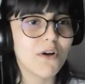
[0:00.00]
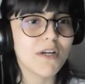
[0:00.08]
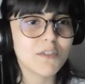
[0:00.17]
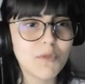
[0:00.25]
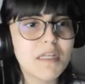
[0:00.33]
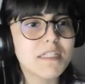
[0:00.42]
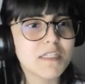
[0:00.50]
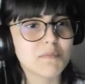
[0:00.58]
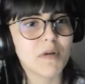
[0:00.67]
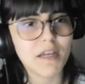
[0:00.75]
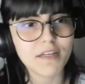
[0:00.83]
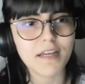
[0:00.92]
so it will
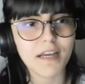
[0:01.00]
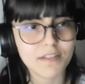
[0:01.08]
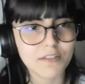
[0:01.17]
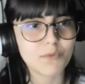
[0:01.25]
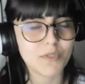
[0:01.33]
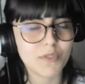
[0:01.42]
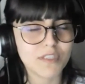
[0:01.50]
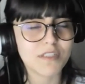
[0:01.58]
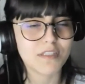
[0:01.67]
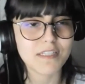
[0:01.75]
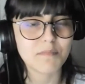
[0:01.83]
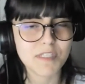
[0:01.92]
inspire other
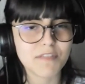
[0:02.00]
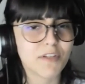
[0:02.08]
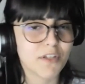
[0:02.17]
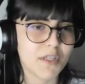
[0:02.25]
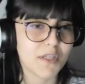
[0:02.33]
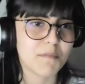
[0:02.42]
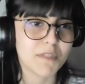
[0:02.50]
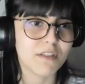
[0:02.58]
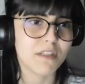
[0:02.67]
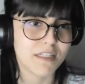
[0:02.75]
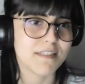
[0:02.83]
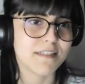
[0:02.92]
within specific in the
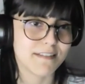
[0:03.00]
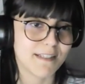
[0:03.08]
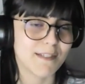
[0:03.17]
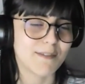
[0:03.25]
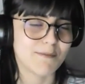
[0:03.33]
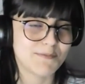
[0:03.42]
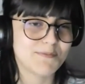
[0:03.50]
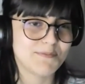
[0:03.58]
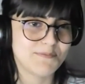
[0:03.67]
Middle East. Yeah.